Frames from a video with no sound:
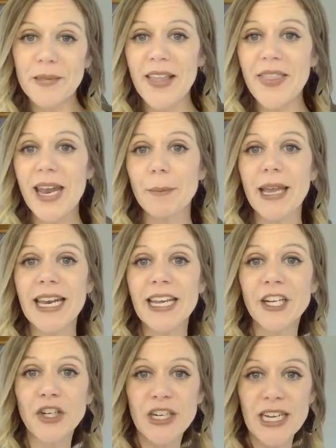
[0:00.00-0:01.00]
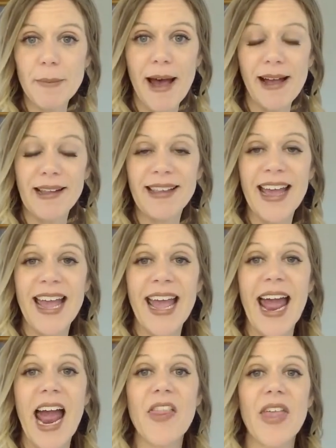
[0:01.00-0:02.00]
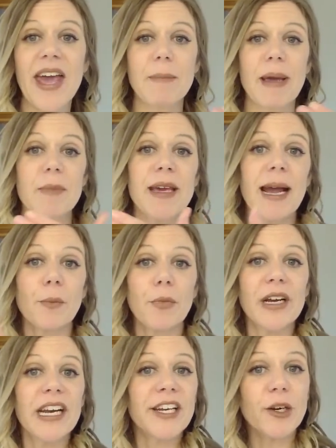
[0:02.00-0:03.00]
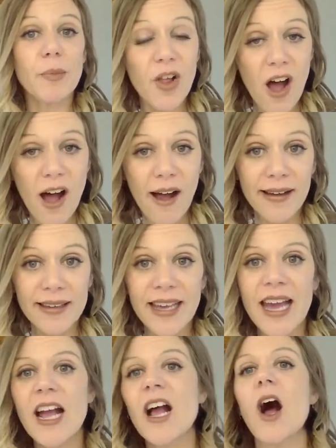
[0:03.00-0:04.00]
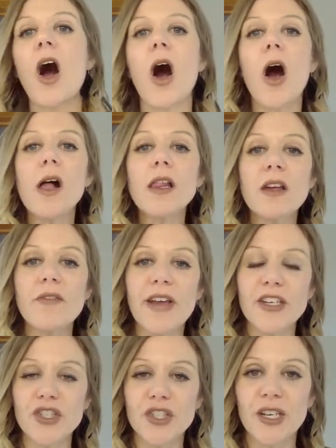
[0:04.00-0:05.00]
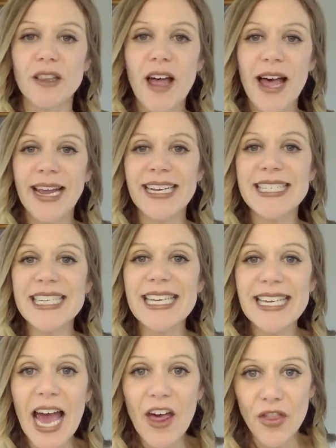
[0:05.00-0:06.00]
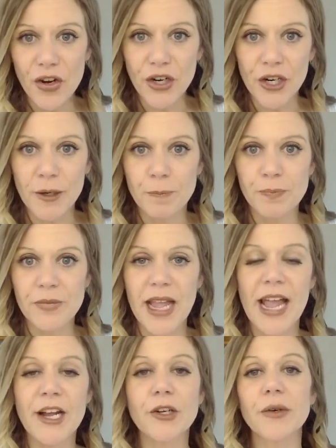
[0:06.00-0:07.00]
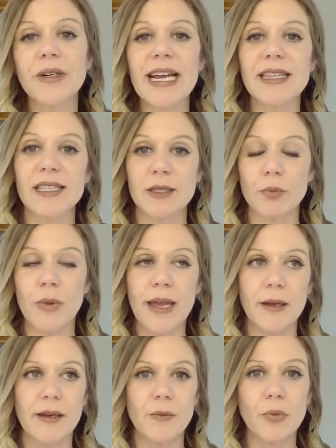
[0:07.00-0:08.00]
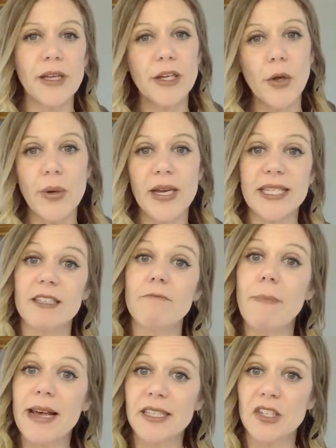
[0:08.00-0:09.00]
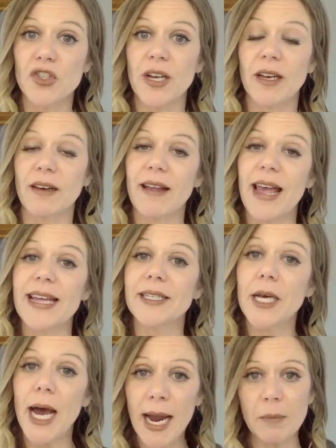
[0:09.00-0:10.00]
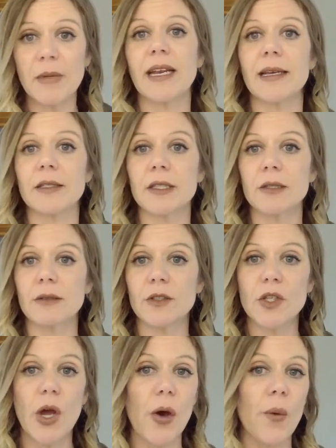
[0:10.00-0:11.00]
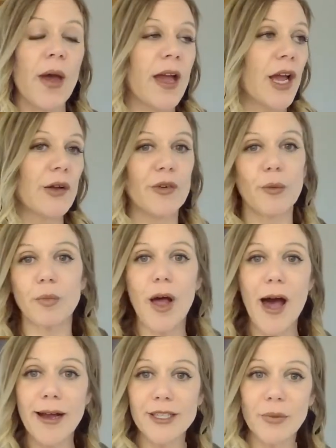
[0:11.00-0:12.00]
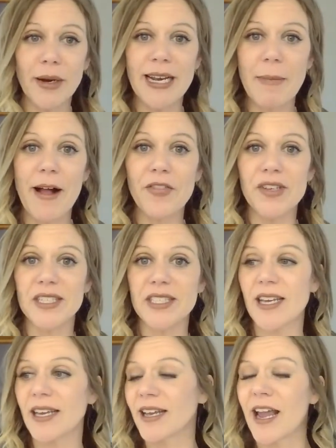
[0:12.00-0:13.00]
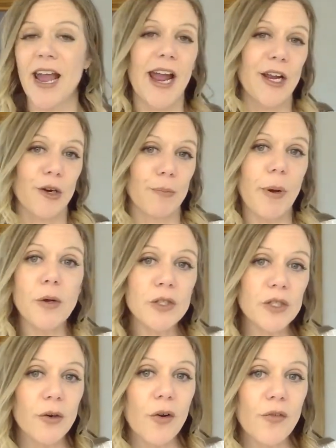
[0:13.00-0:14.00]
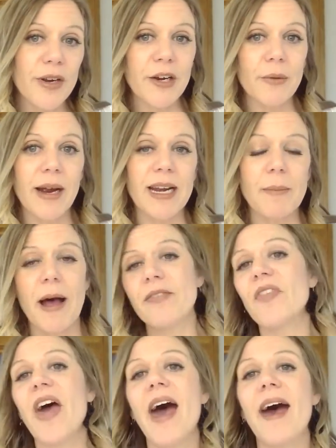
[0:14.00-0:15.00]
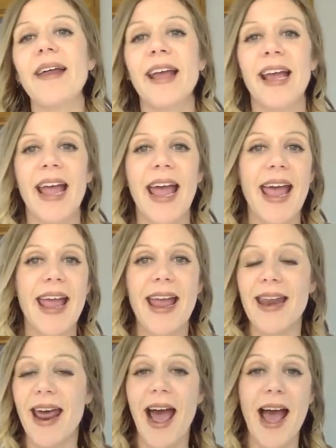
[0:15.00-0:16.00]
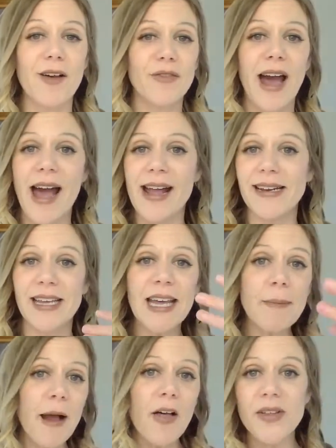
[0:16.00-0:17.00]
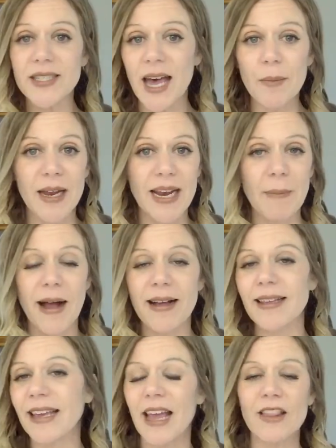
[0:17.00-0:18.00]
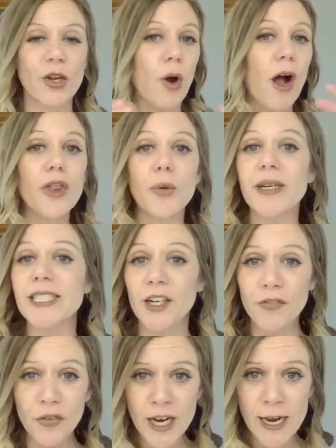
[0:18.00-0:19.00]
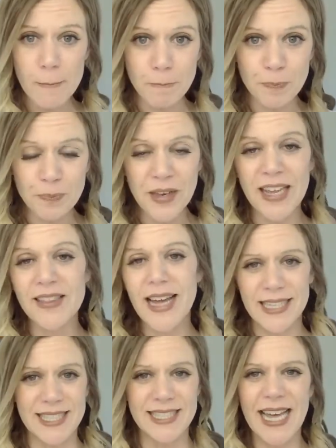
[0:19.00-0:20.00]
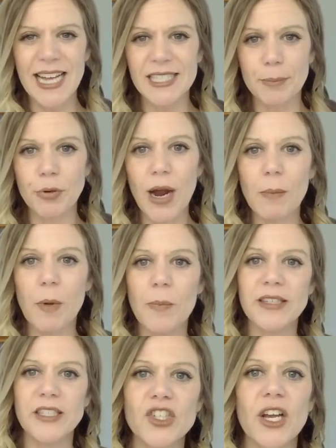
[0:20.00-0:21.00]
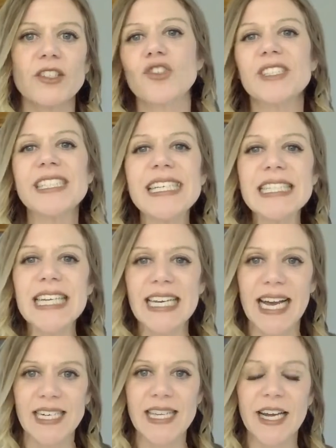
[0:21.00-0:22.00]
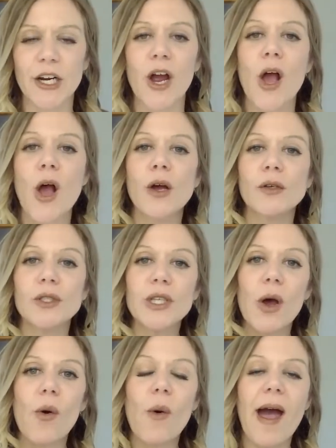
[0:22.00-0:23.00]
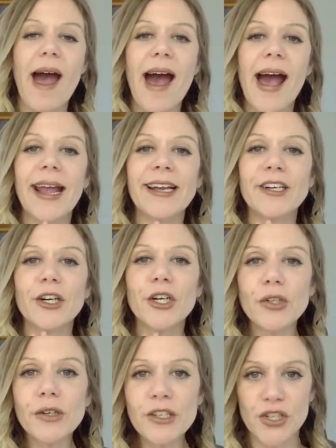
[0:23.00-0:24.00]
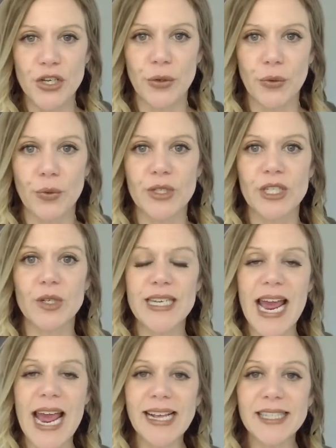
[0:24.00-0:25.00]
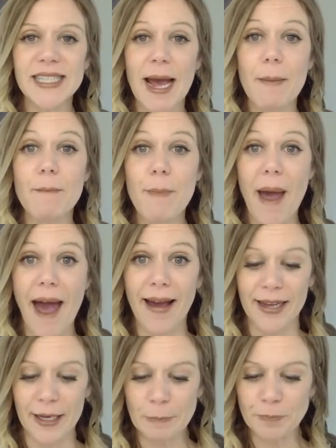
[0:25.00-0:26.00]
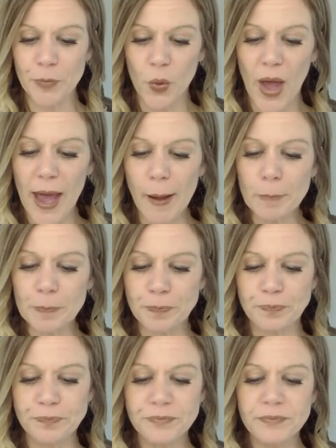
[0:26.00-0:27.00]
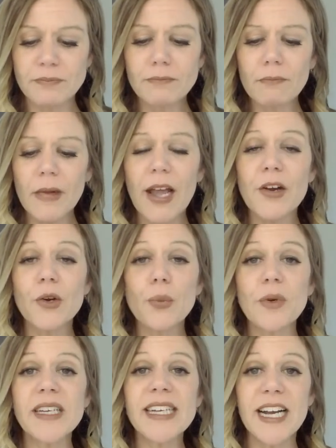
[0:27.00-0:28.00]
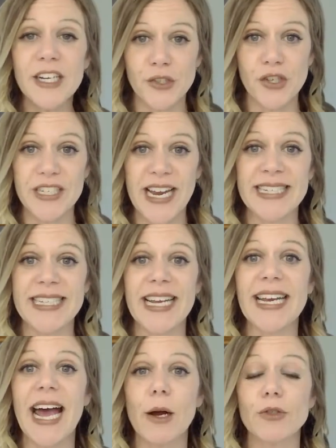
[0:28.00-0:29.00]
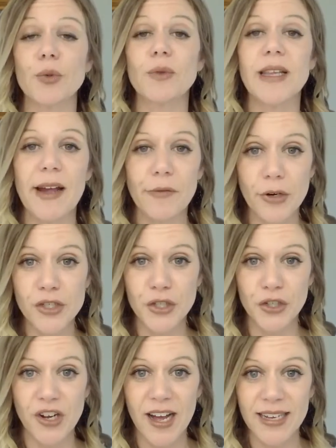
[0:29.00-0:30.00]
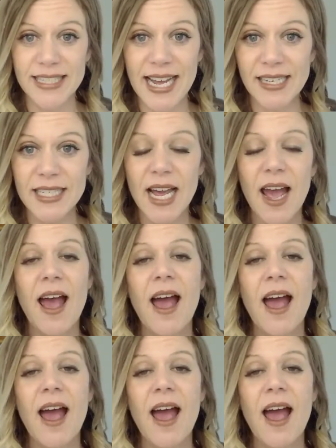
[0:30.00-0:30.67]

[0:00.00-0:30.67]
and then I'm getting your email and then maybe I'm reading your blog, all of it should align together and create this like really cohesive messaging and timeliness. So if your blog's writing about this thing and your posts are over here writing about that, and I've got an email that's coming in about and they're all 3 different, that's the problem. challenge. There's disconnect there. So I encourage you to take a step back, okay? And to really understand and how to leverage your content.